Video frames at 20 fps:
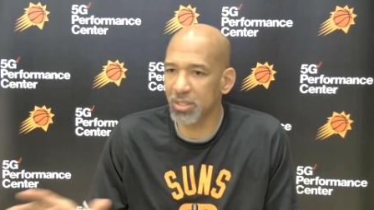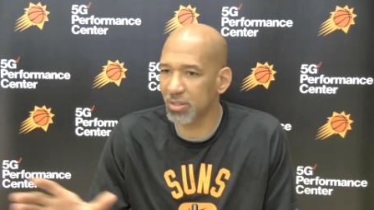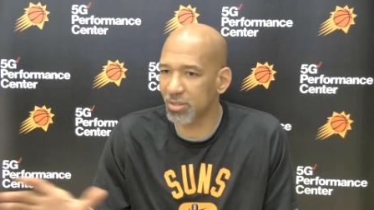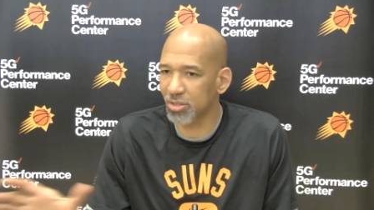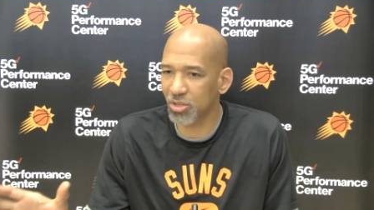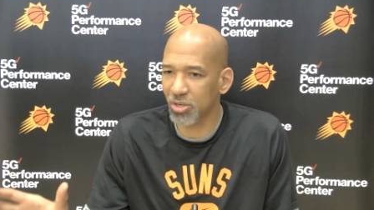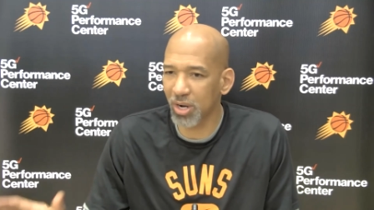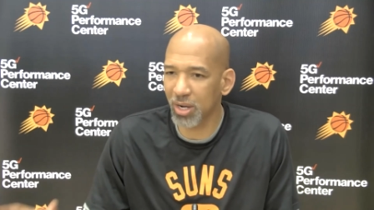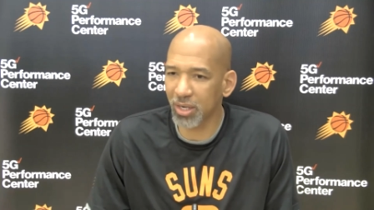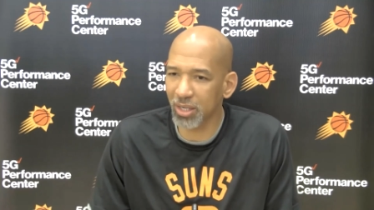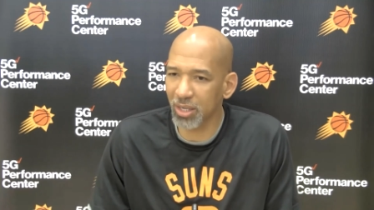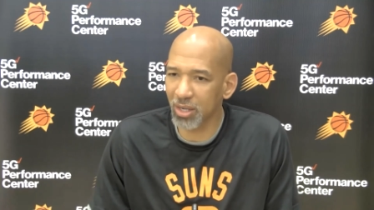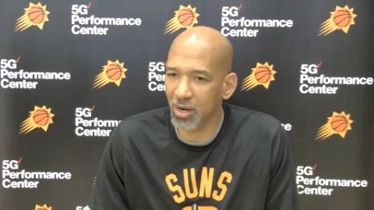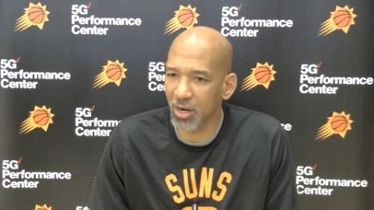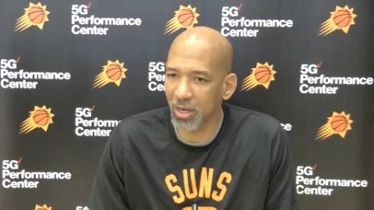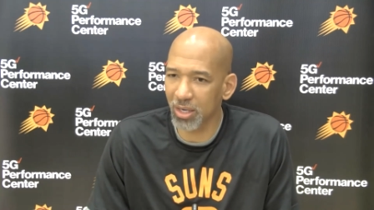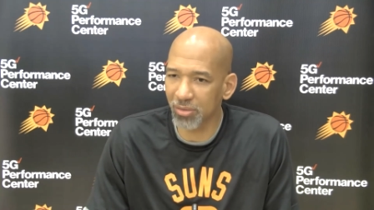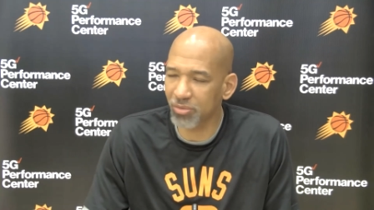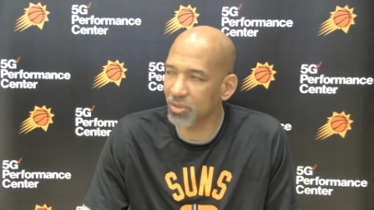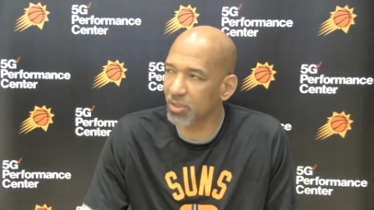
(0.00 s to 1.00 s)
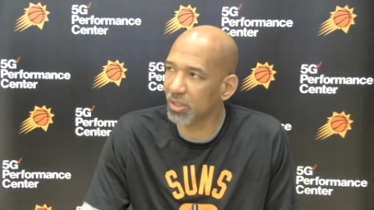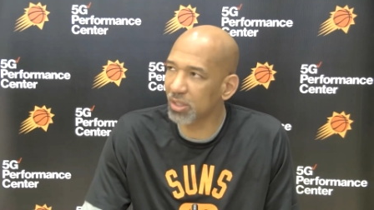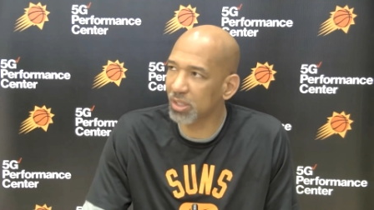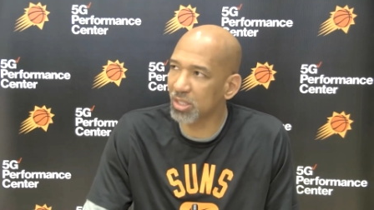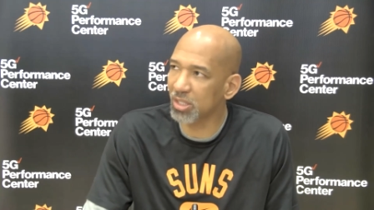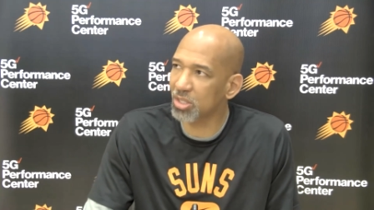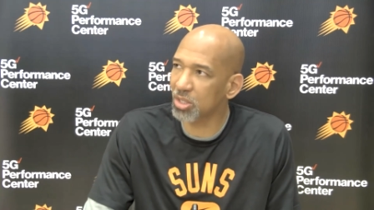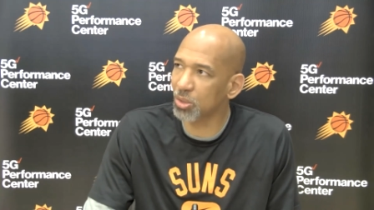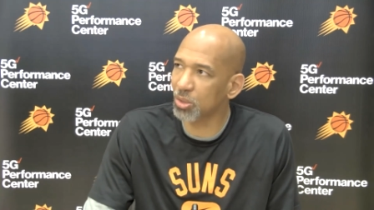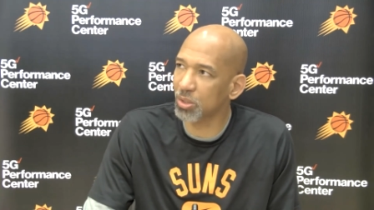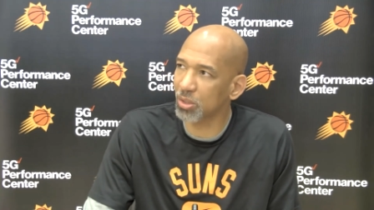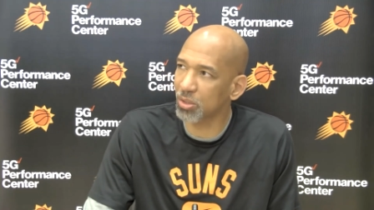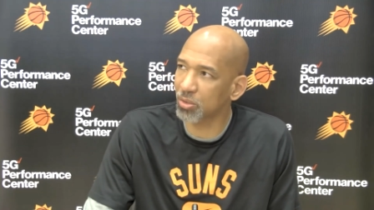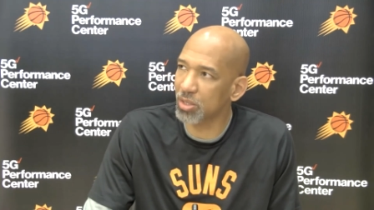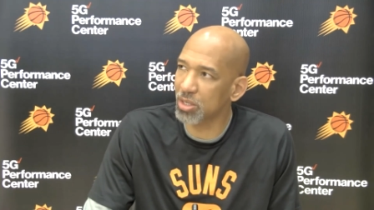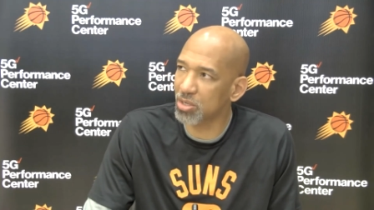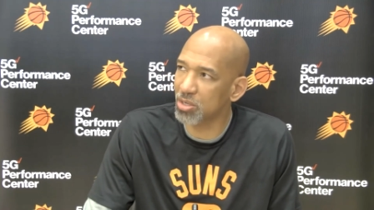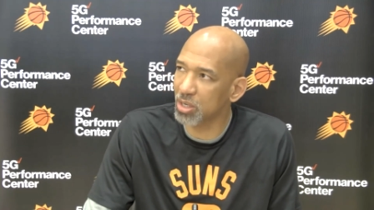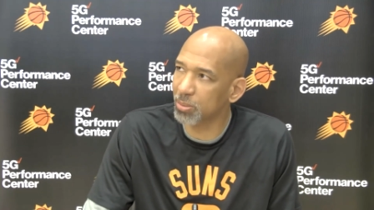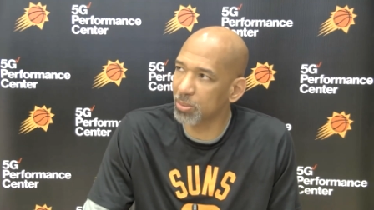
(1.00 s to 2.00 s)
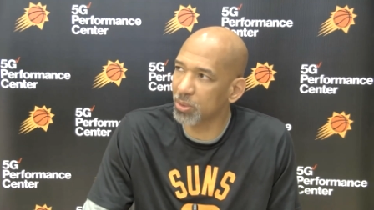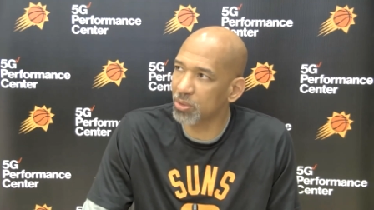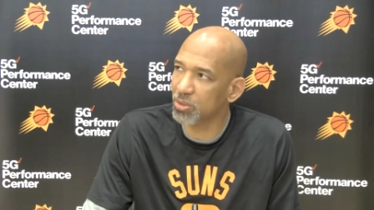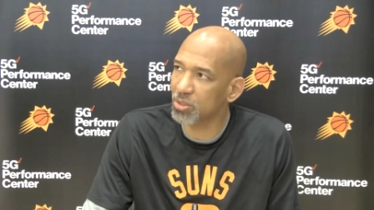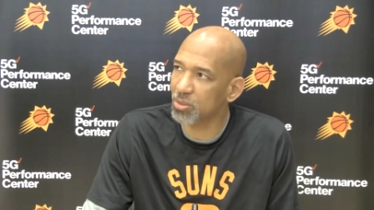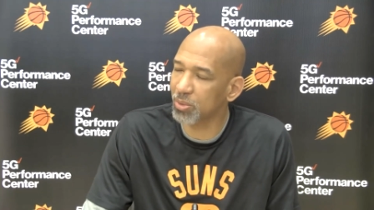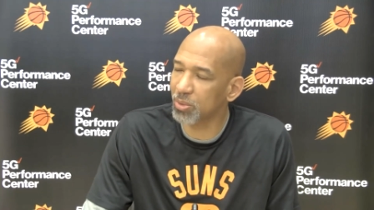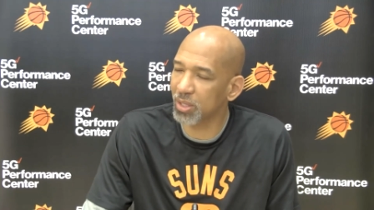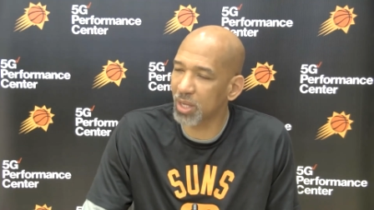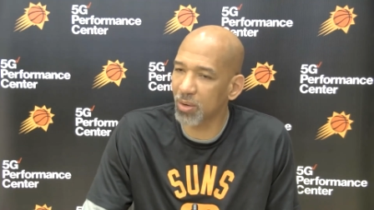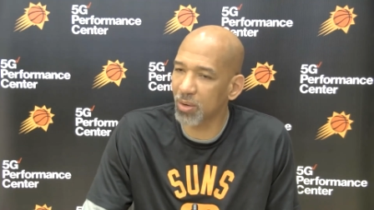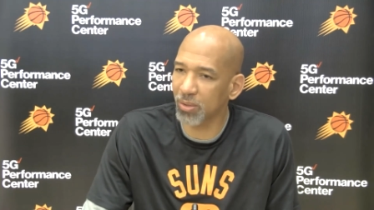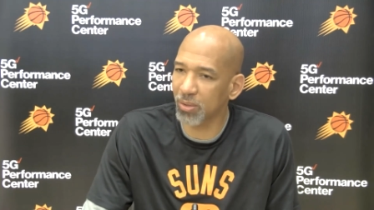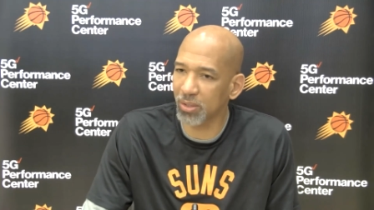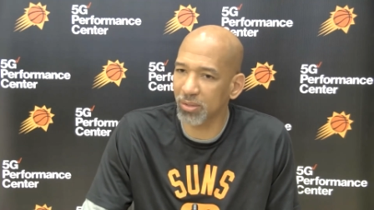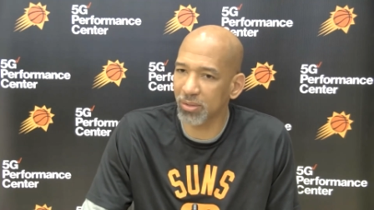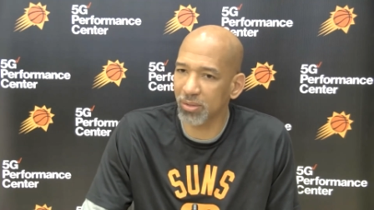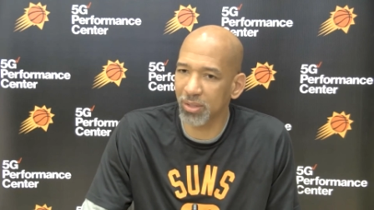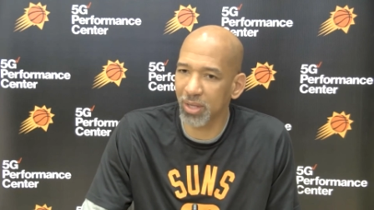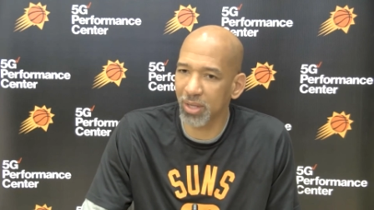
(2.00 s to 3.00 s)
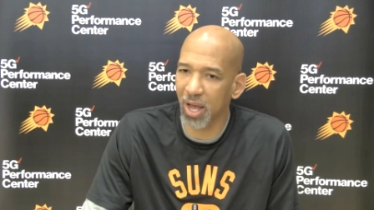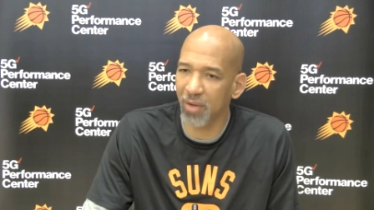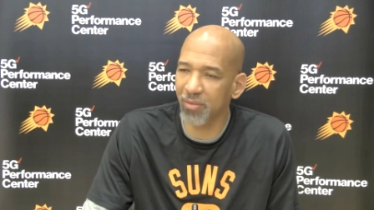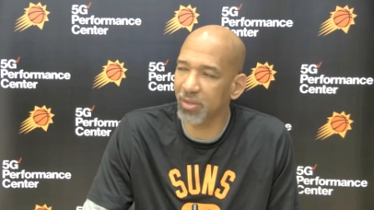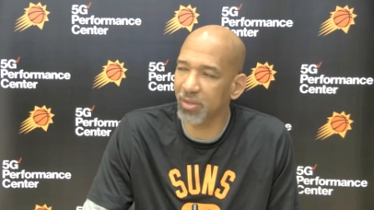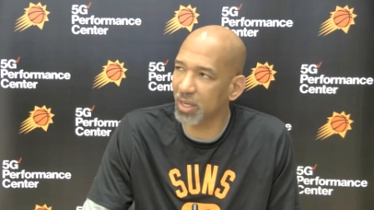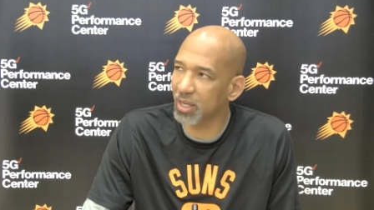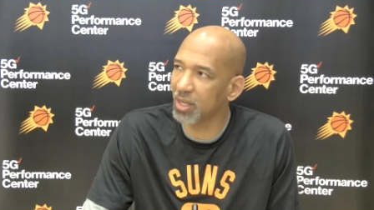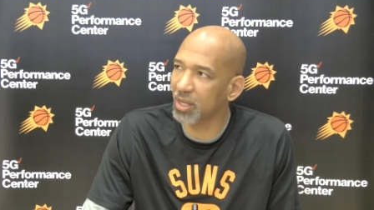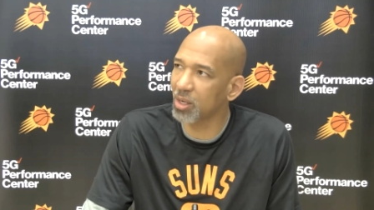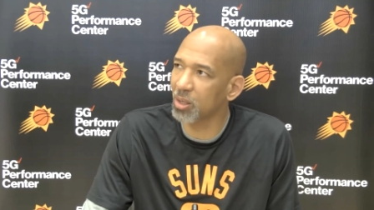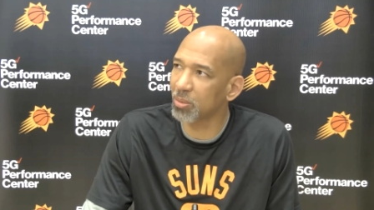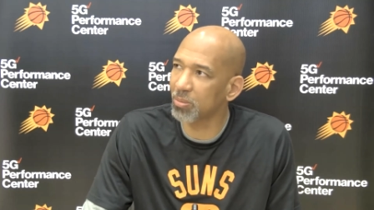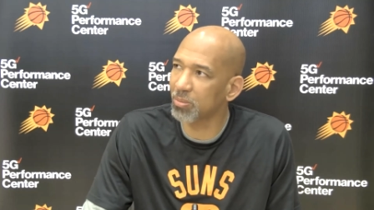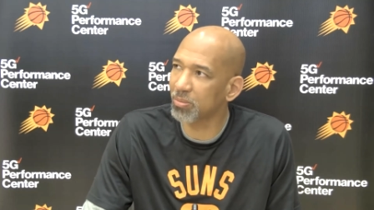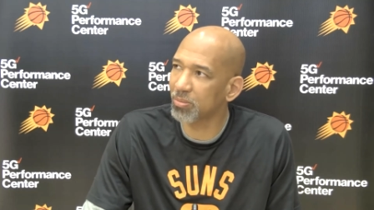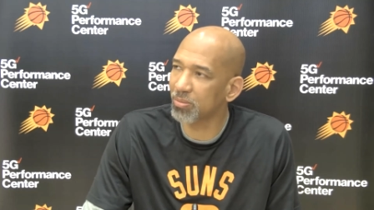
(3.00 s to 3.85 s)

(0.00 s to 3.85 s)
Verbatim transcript: try to guard it for at least two or three dribbles without having the help